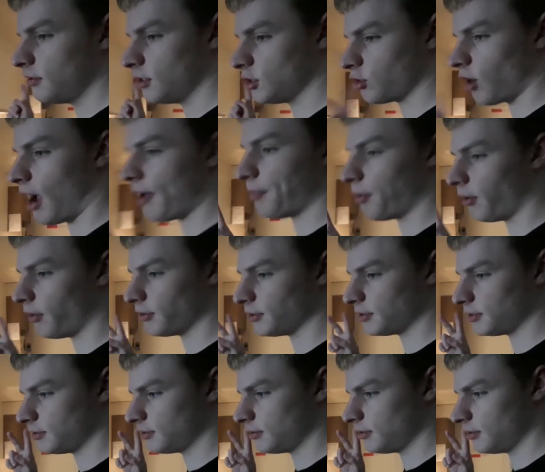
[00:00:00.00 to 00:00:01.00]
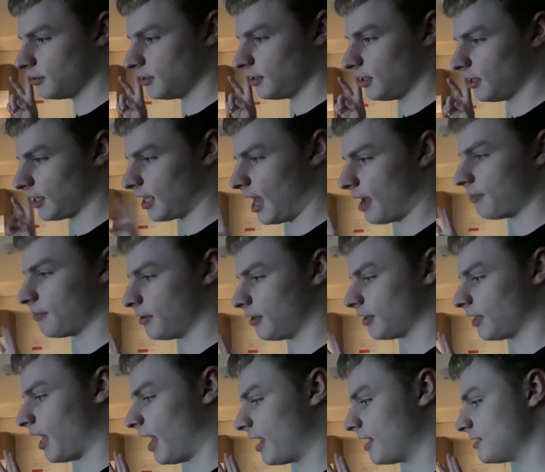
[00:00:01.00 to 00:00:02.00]
tripod, and the
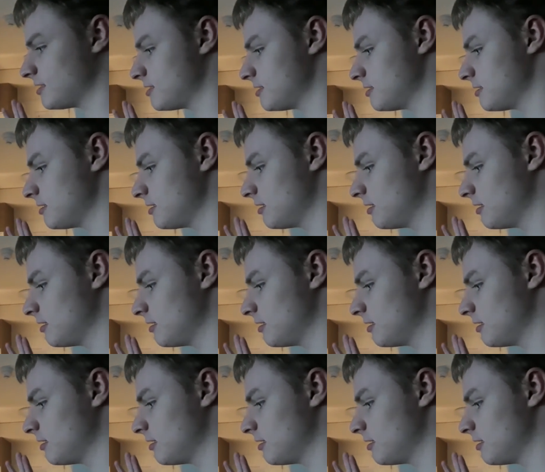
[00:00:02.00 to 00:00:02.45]
camera case,